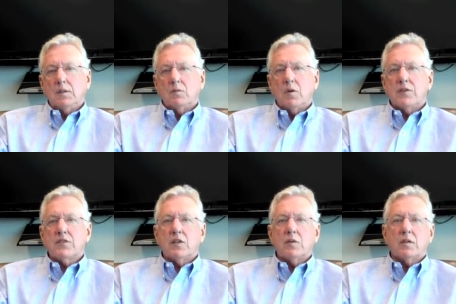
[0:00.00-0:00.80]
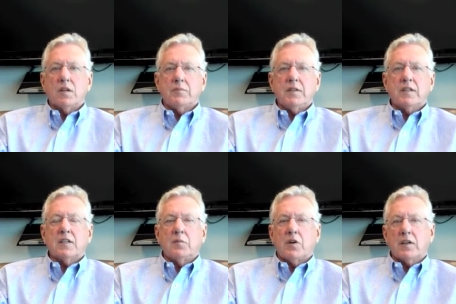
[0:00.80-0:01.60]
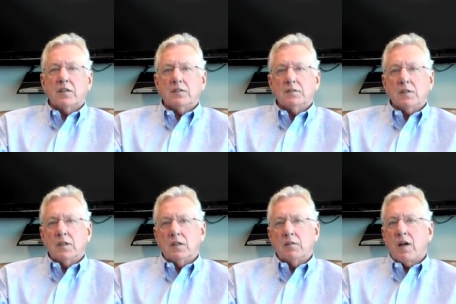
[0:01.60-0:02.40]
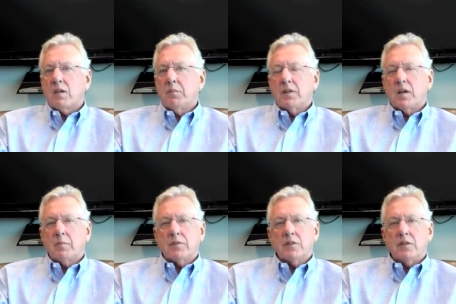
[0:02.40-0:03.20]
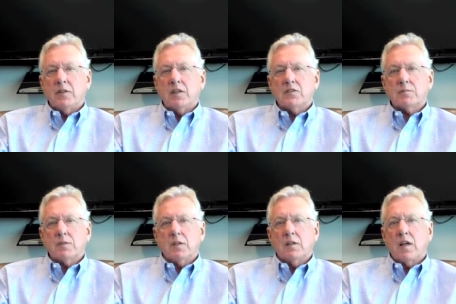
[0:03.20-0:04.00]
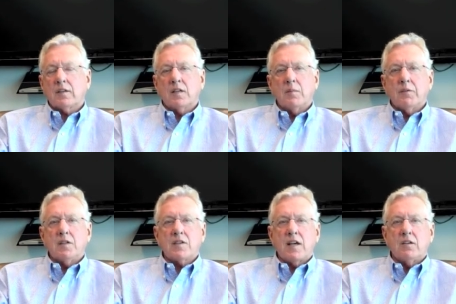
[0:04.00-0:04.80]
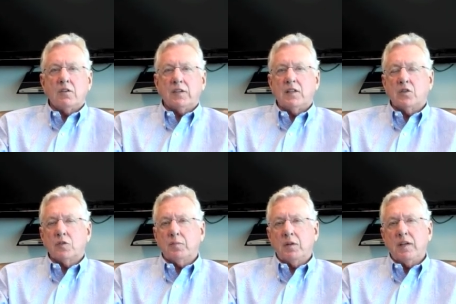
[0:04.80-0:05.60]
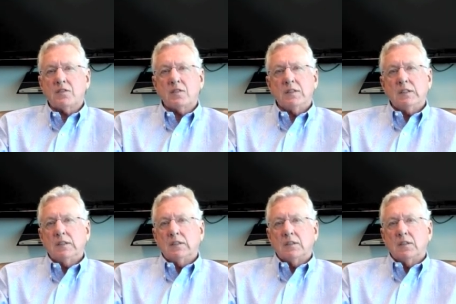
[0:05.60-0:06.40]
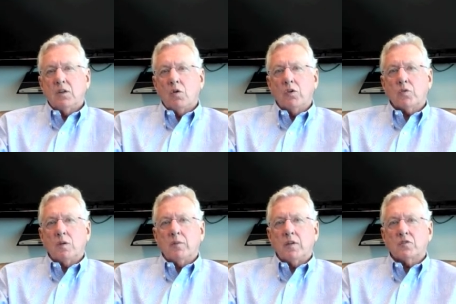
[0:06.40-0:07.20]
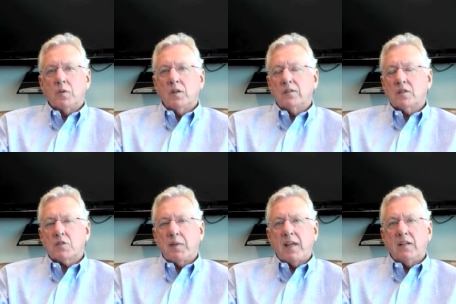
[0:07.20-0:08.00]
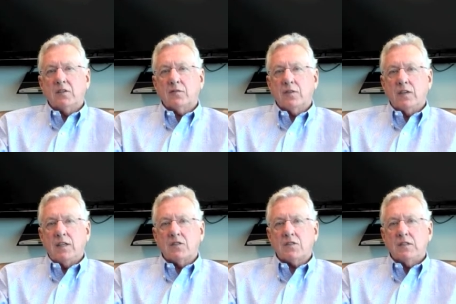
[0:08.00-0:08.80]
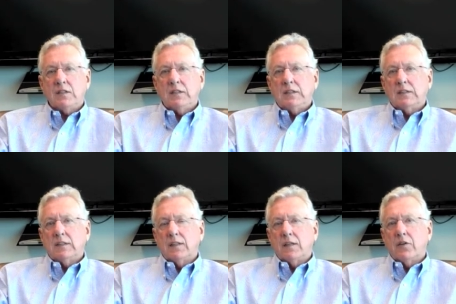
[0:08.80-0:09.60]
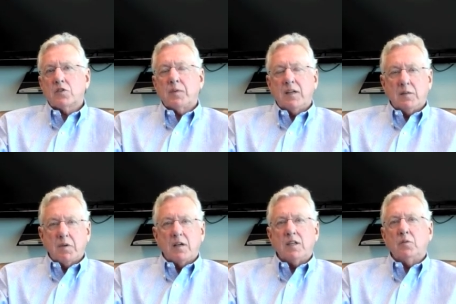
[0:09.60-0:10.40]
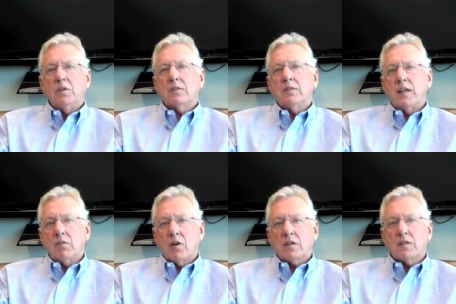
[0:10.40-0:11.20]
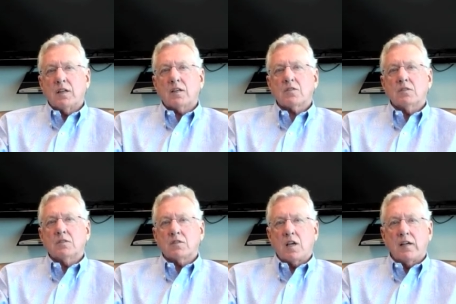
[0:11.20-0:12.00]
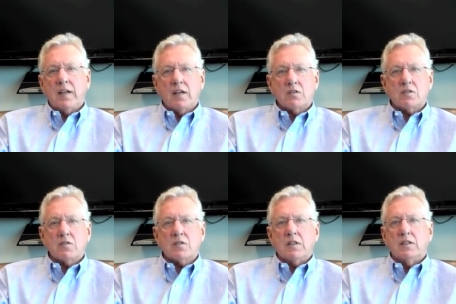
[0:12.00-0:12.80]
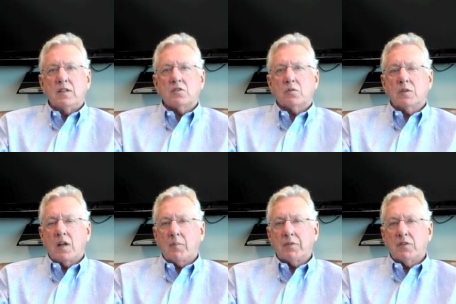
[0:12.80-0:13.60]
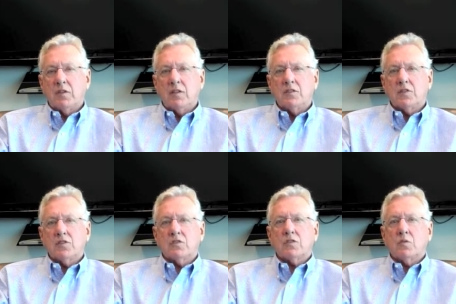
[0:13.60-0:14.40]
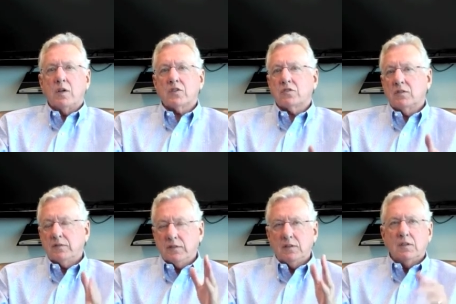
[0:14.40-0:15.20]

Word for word: Well, we see a real uptick in the market, uh, a lot of bid opportunities, a lot of companies out looking to replace uh, old equipment as well as expanding their fleets. Uh, they're spending money with naval architects and design houses, and these are real opportunities. It's just a question of